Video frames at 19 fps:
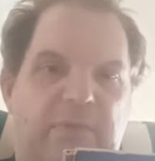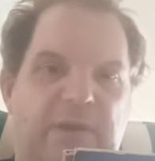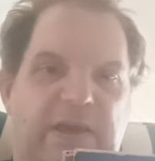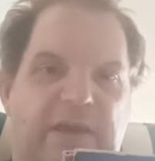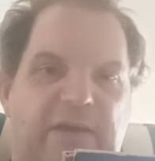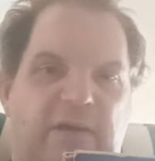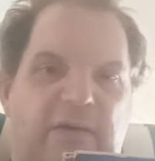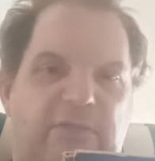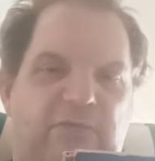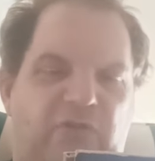
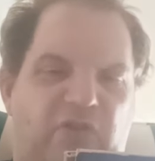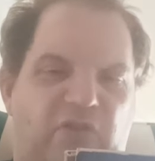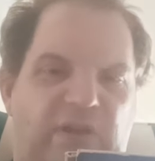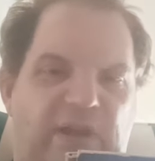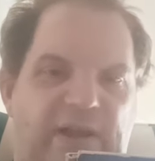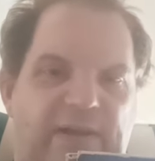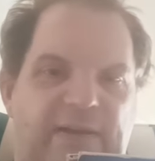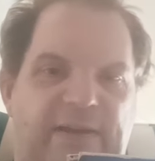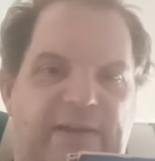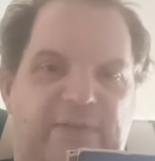We got
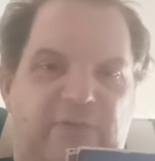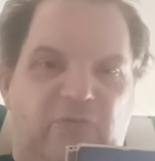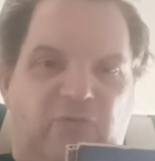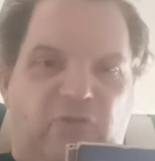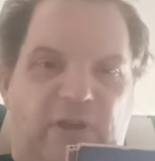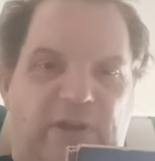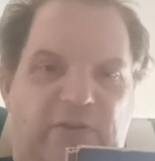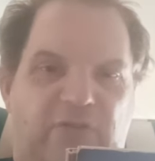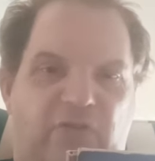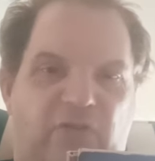standout
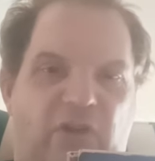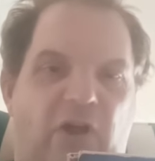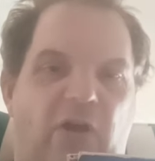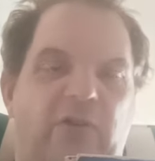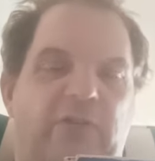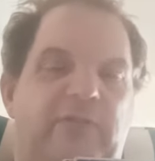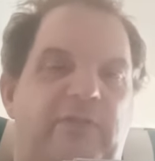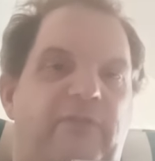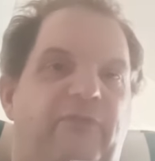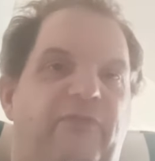tracks
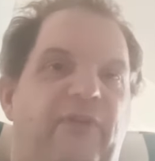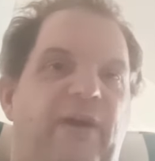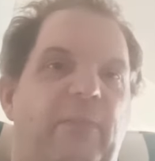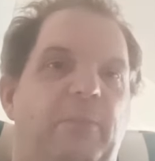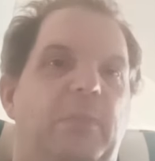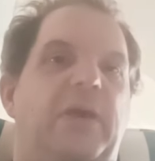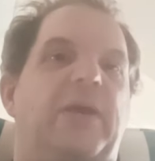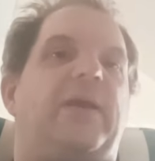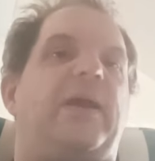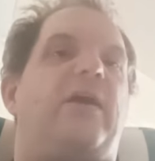like The
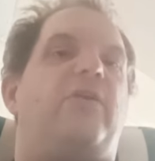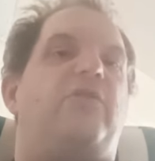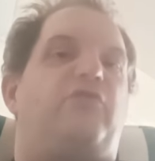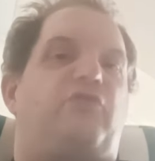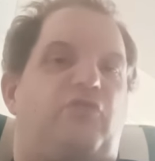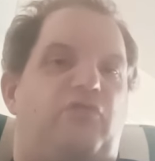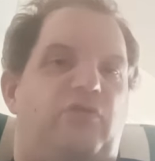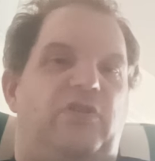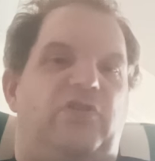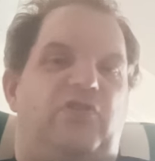Family
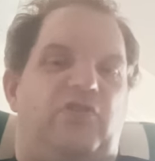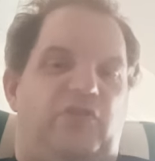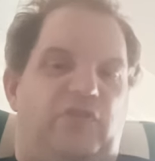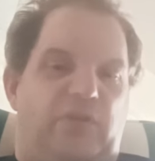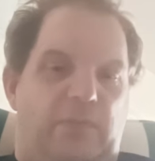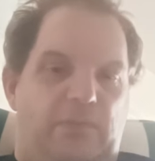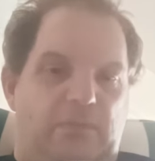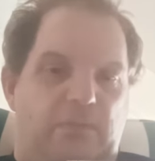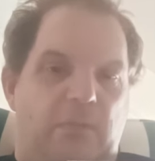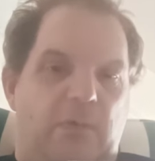Ghost, which
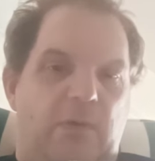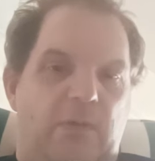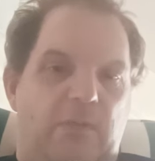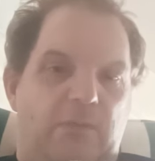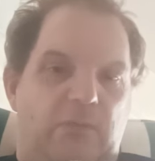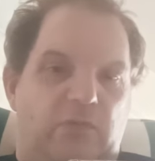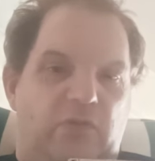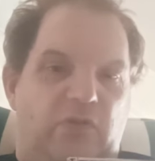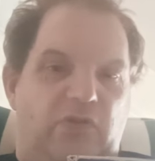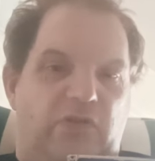
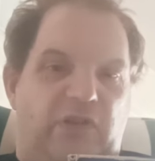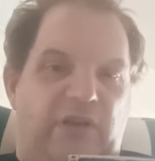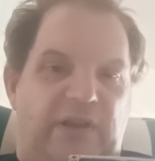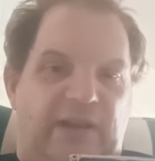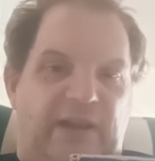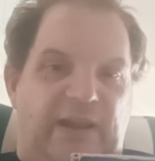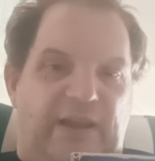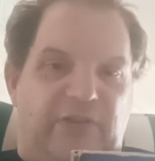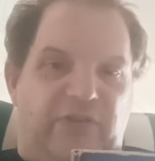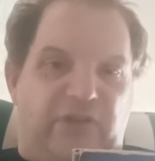is a
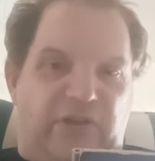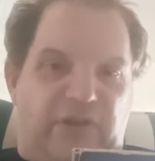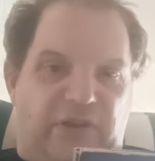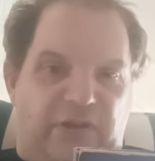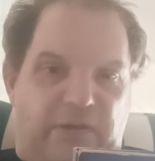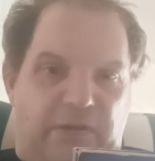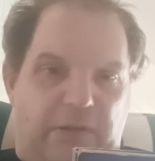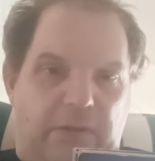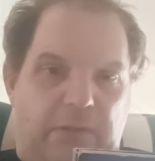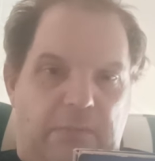classic
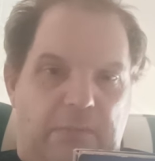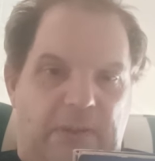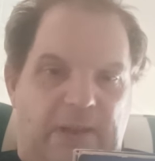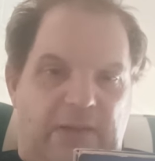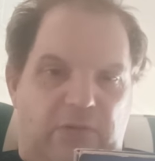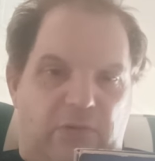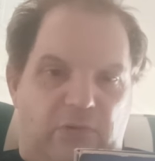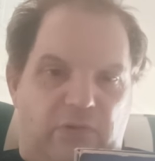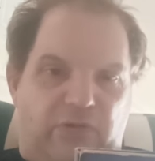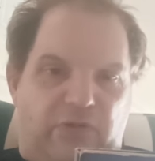
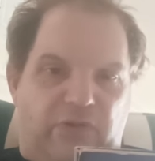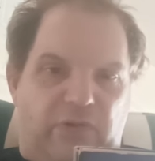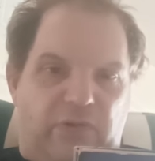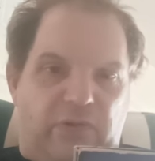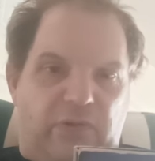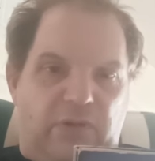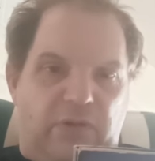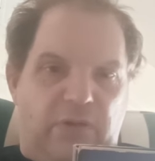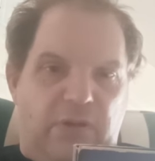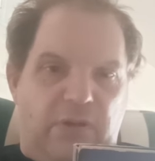metal
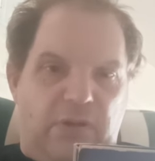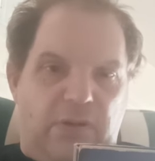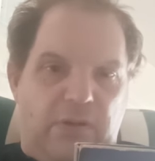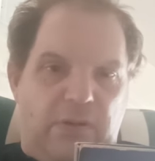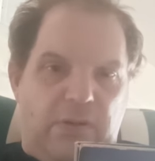song.